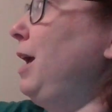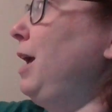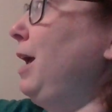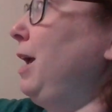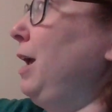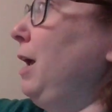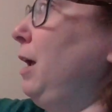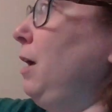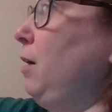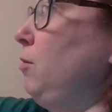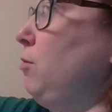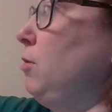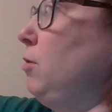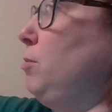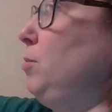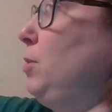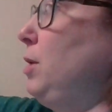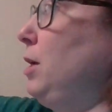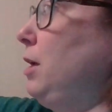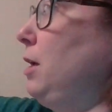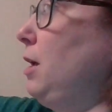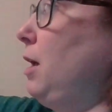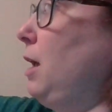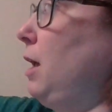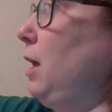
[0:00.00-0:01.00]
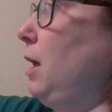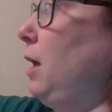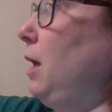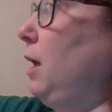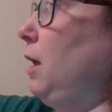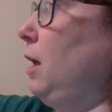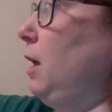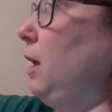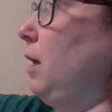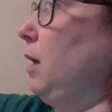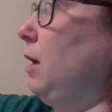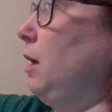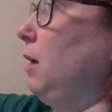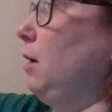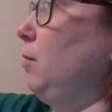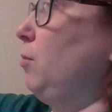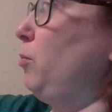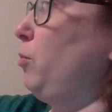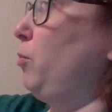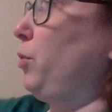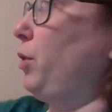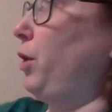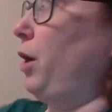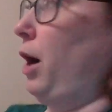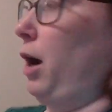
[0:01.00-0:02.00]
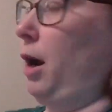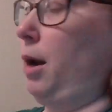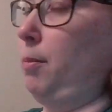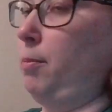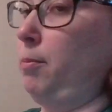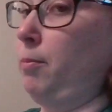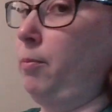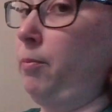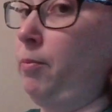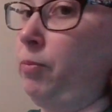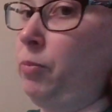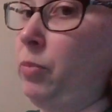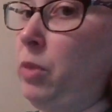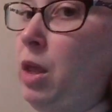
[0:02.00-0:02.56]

A would be A prime.